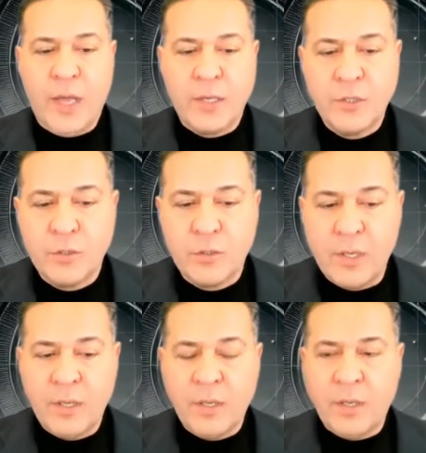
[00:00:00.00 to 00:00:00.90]

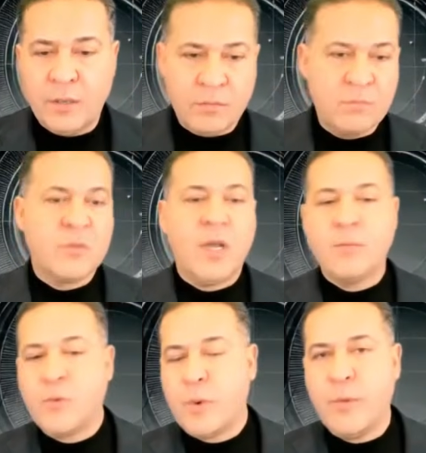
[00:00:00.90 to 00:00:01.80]
actually
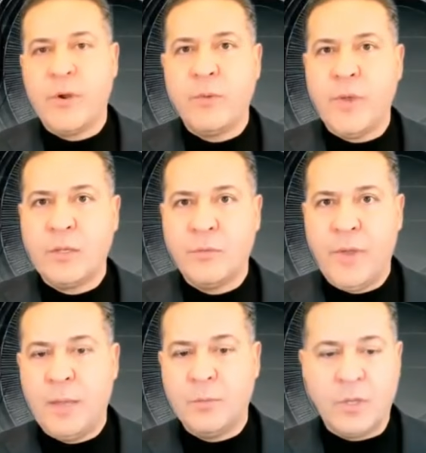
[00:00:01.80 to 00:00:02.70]
comes from a very wealthy
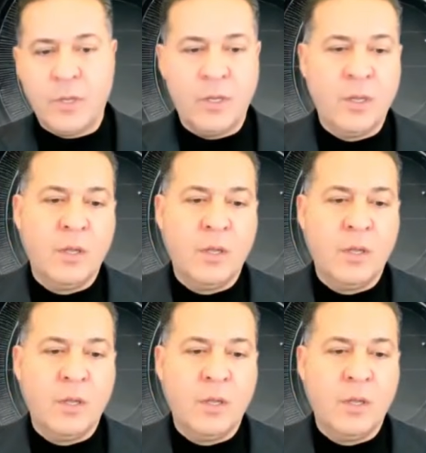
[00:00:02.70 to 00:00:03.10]
family.